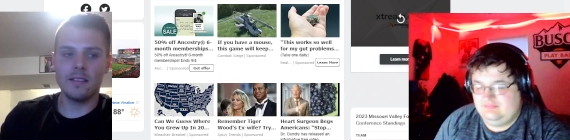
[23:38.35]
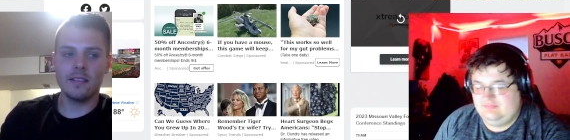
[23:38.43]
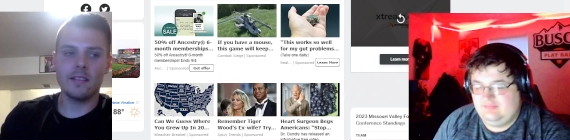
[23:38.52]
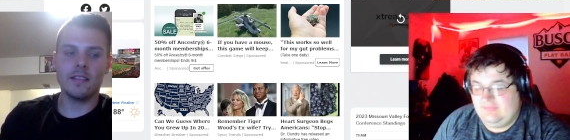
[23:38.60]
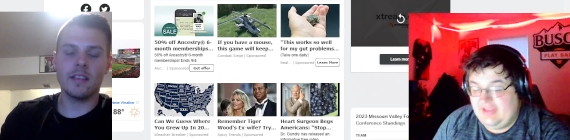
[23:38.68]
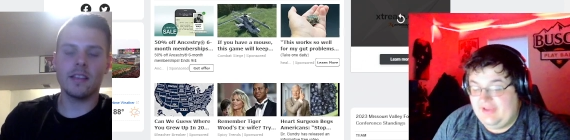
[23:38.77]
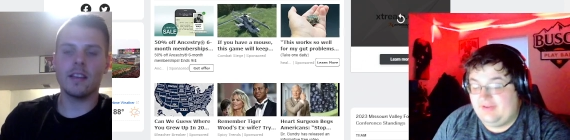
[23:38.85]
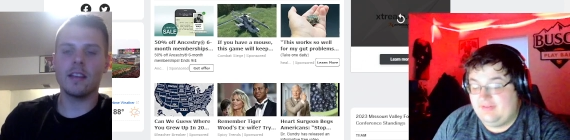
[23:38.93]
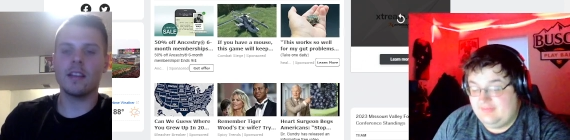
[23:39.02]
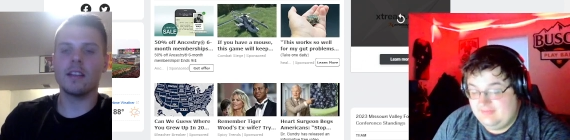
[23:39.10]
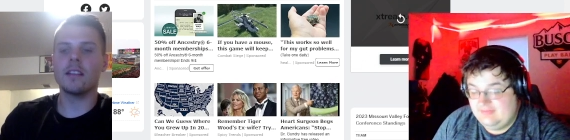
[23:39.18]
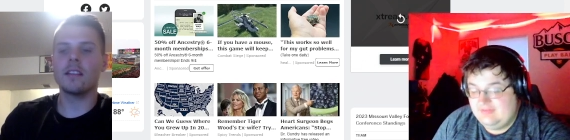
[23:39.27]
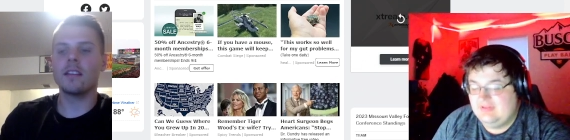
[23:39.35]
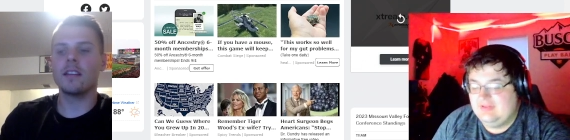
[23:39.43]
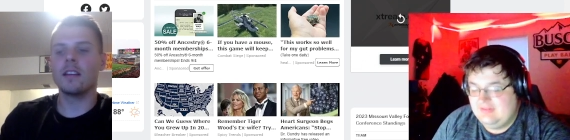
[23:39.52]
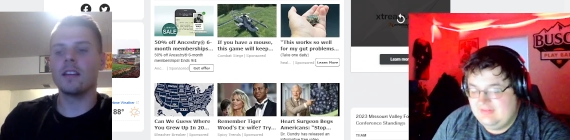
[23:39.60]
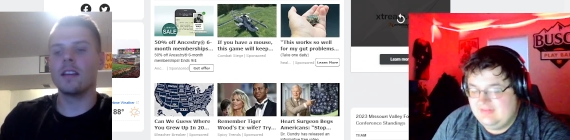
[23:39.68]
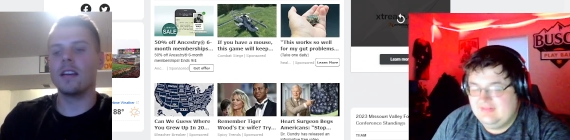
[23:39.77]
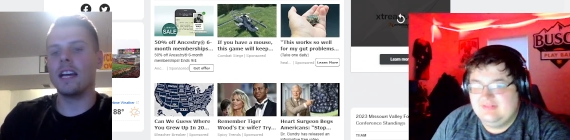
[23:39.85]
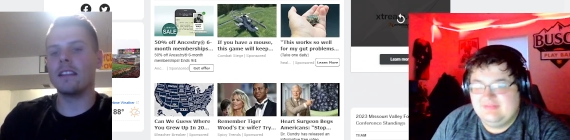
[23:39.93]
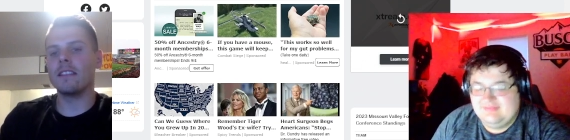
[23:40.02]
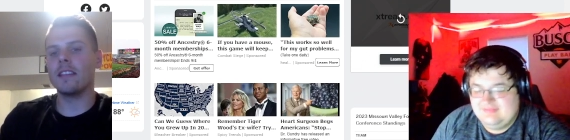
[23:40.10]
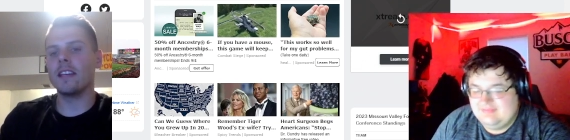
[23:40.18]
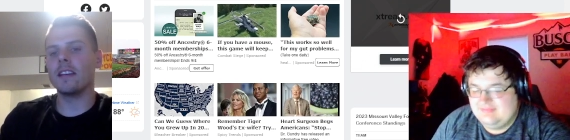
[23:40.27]
Speaker 1: Yeah. And
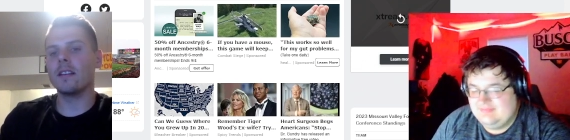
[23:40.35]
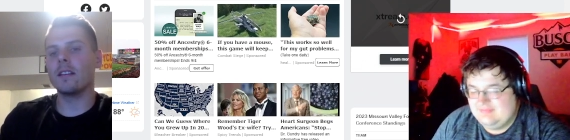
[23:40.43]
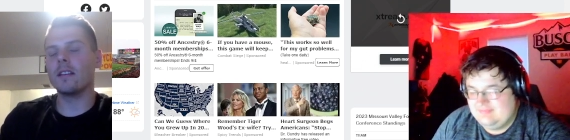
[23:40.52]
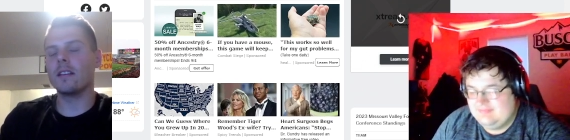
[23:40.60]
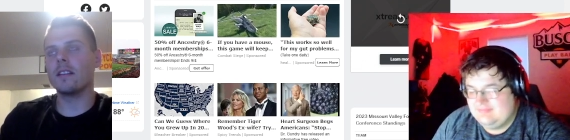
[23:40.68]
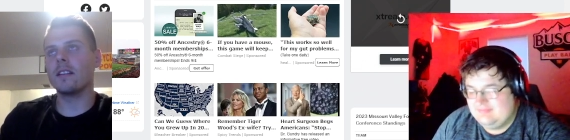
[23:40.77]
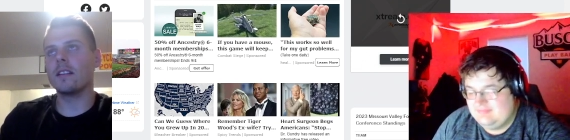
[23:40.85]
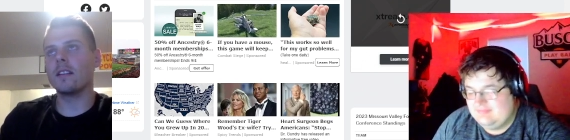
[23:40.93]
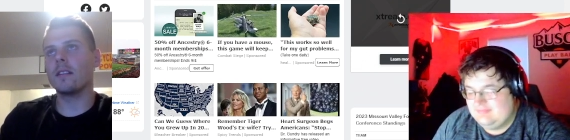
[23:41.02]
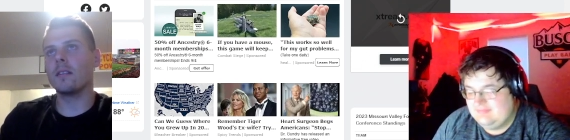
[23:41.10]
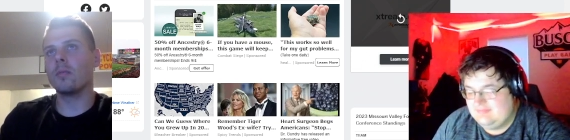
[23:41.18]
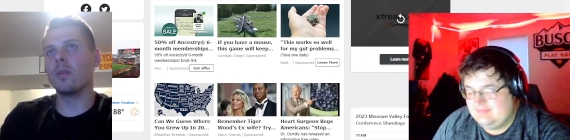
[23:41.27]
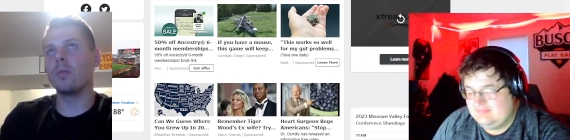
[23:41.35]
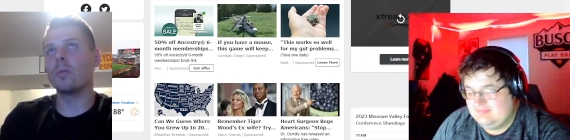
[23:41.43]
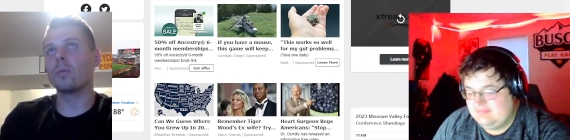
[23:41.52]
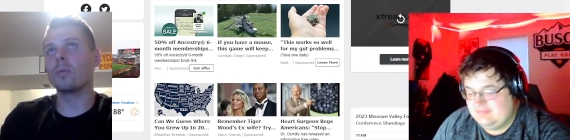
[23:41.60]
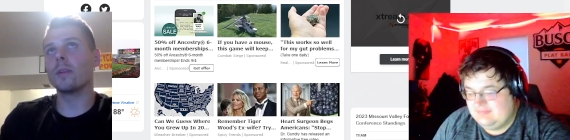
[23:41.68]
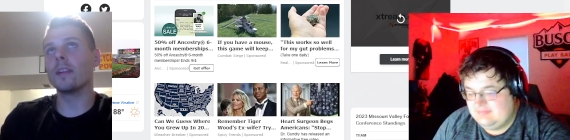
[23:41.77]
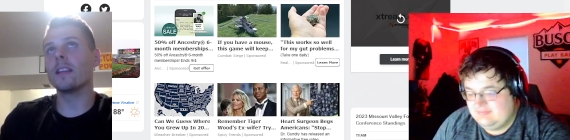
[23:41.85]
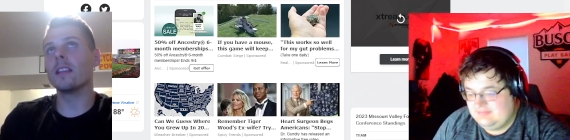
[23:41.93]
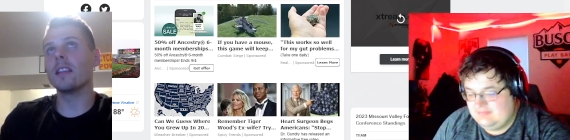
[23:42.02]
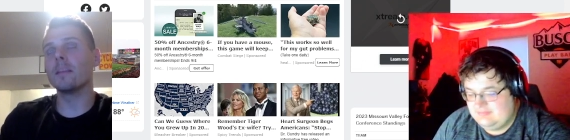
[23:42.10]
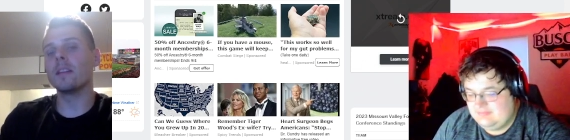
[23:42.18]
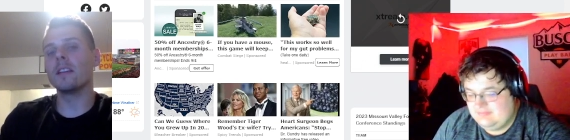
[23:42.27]
I think what will really
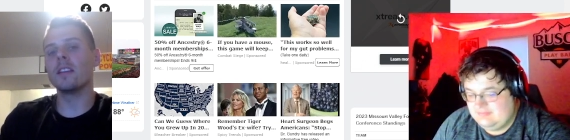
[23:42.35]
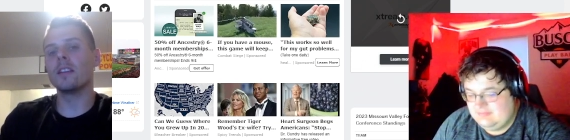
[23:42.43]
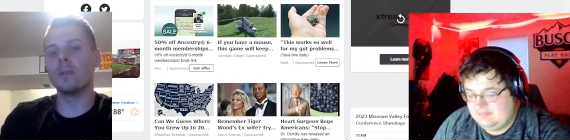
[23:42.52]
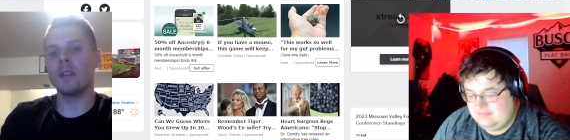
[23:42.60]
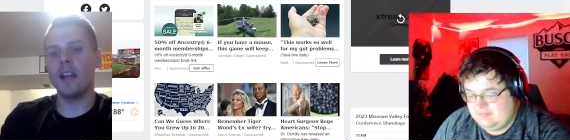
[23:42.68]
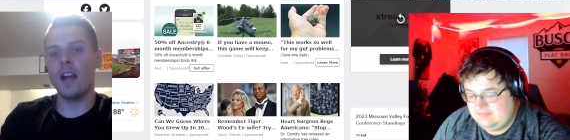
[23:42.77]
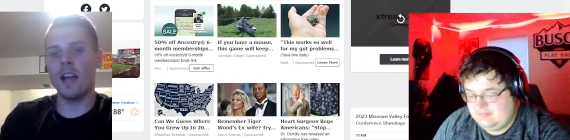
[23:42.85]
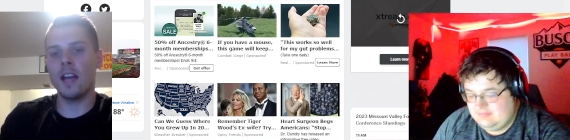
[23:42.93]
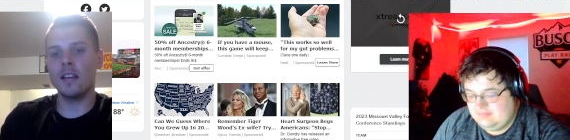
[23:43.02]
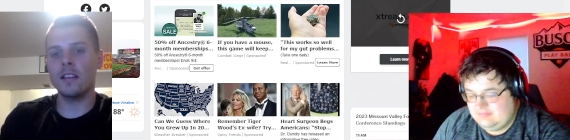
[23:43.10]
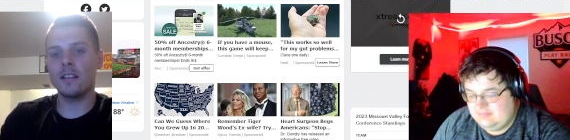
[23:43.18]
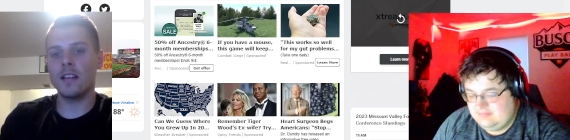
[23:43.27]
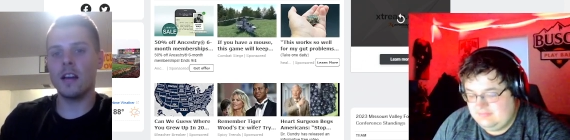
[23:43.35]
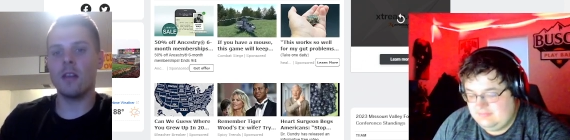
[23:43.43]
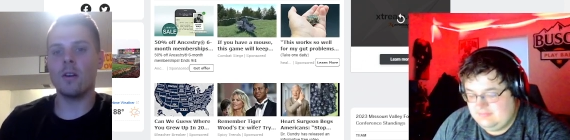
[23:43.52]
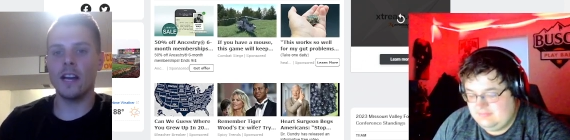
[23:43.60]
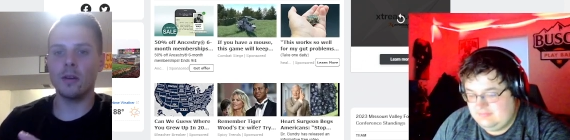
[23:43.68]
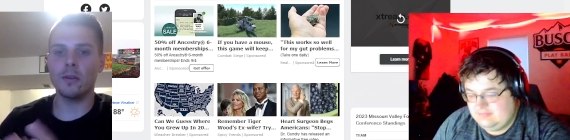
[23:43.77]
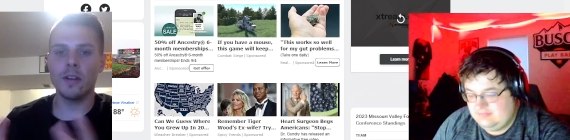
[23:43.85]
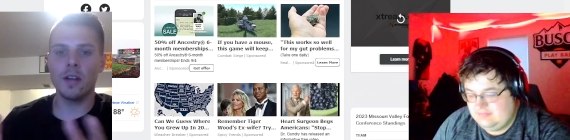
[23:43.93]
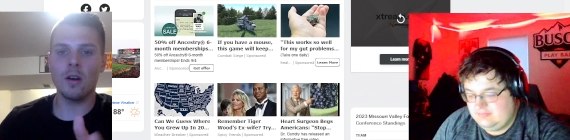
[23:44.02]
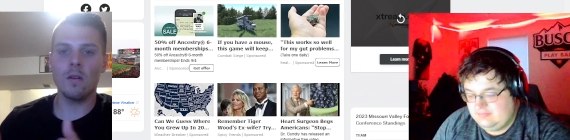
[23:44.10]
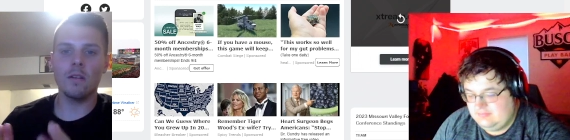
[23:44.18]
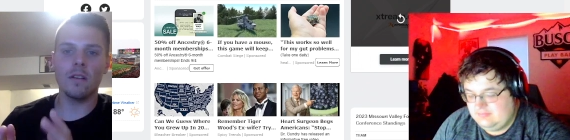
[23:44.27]
limit U N I now, I don't
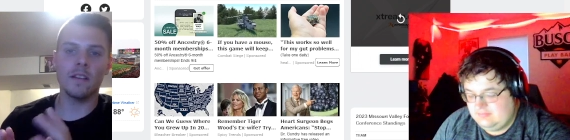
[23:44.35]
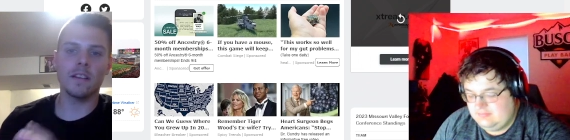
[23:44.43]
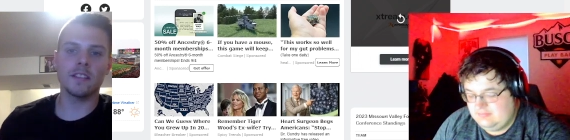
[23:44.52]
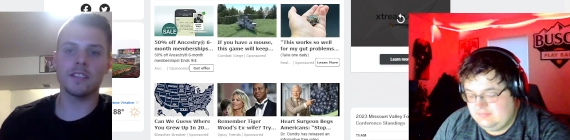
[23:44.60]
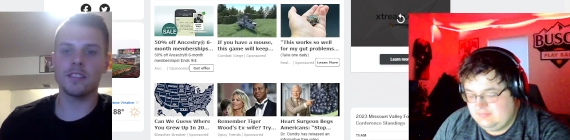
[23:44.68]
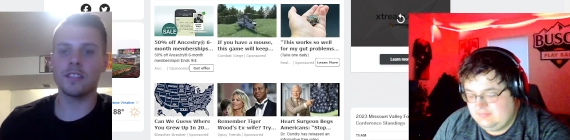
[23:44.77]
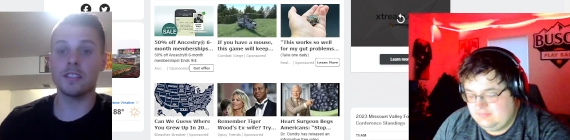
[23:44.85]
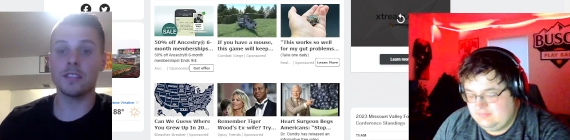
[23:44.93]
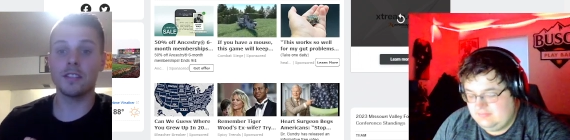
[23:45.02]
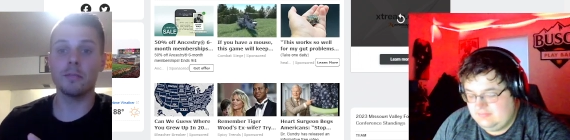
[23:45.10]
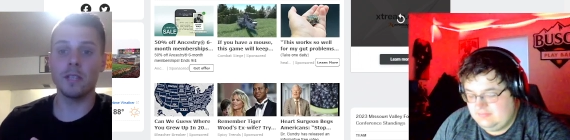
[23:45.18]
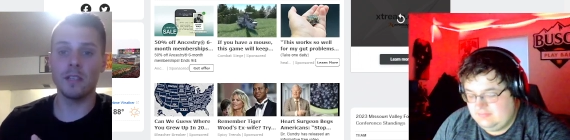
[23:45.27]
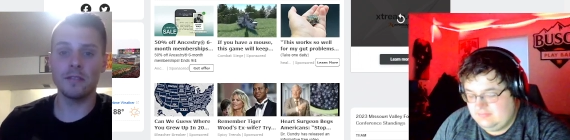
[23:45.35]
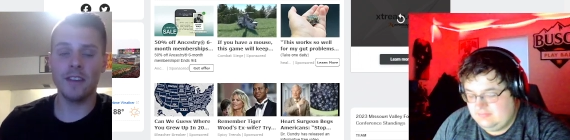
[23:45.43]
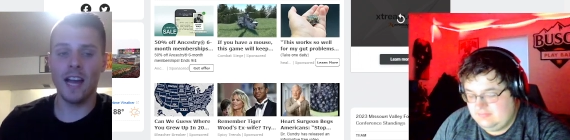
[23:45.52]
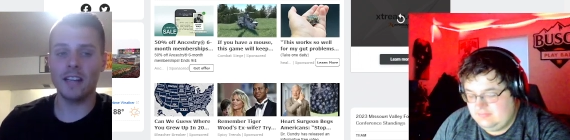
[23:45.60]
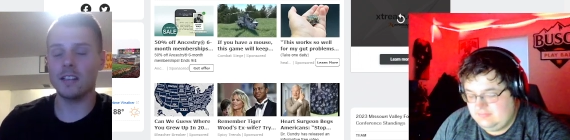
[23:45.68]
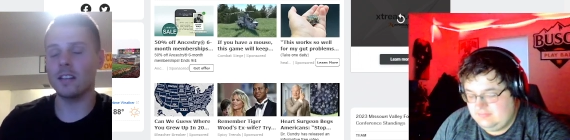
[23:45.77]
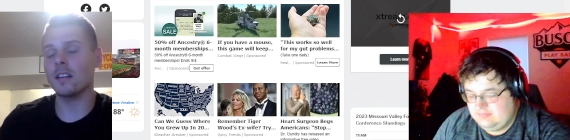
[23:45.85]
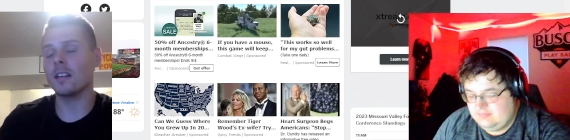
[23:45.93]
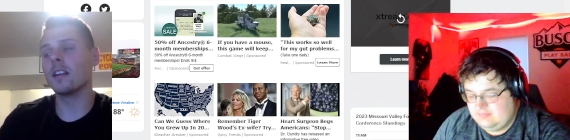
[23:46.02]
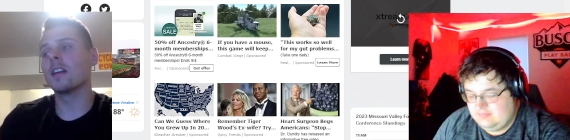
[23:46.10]
know. This is just could be a factor.